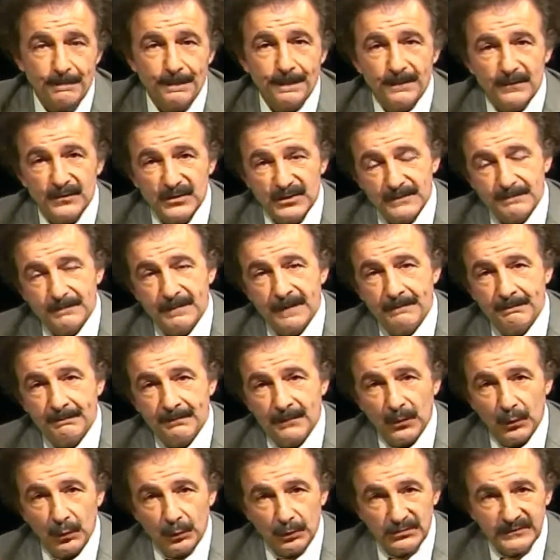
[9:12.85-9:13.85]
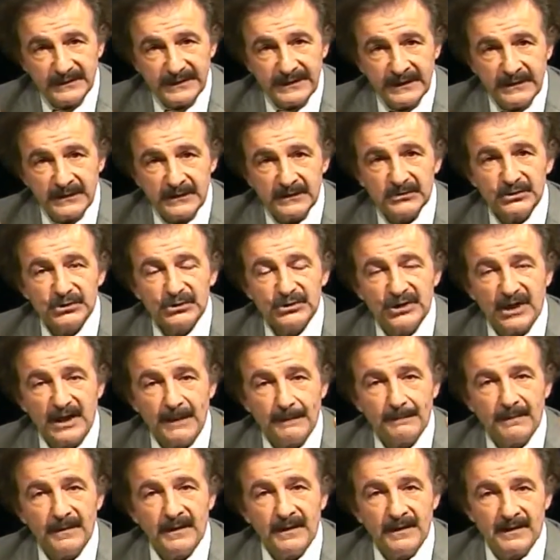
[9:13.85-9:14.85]
Just by molding,
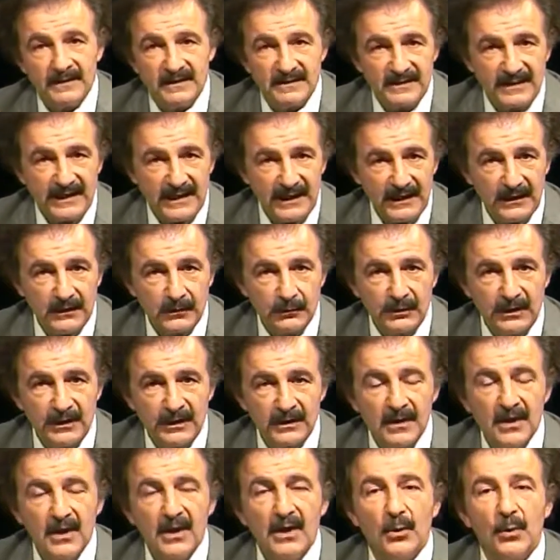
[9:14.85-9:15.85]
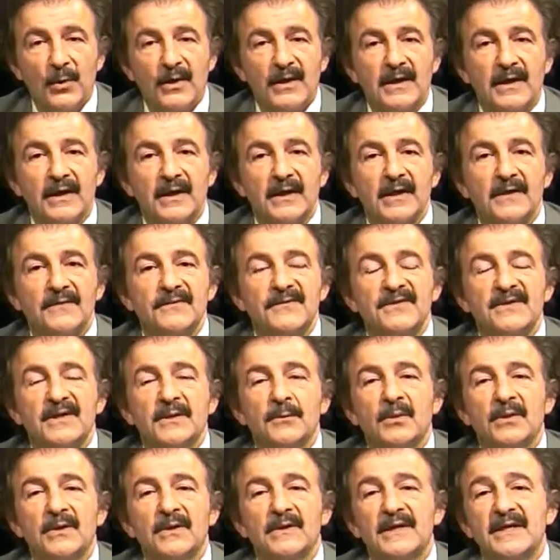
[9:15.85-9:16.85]
shaping, and tailoring, we can give
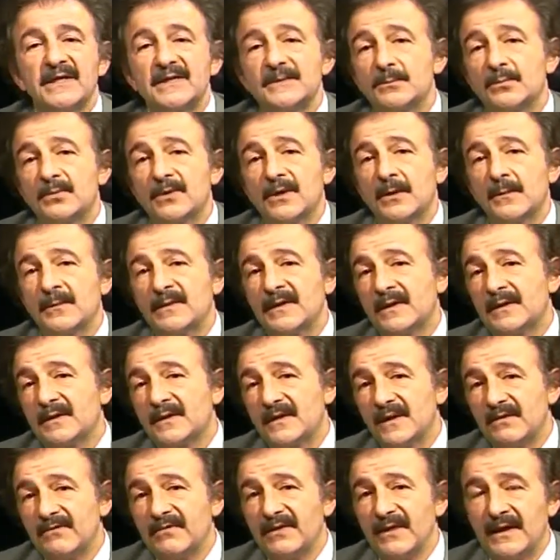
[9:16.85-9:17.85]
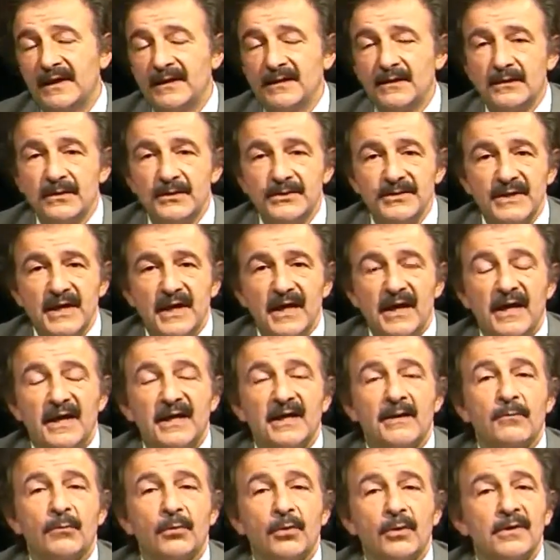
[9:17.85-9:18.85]
someone less prominent love handles and a
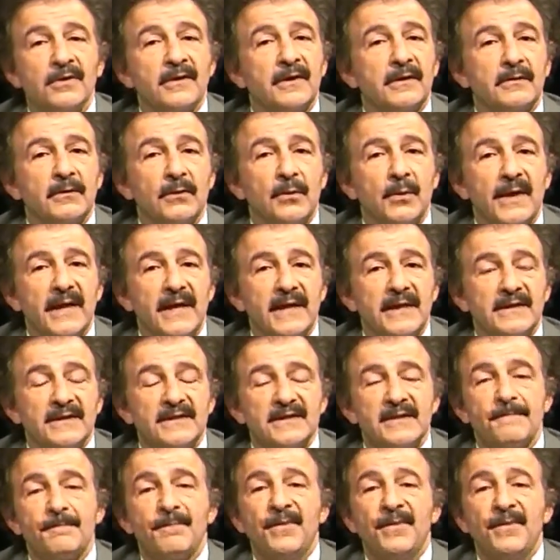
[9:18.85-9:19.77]
more narrow waist.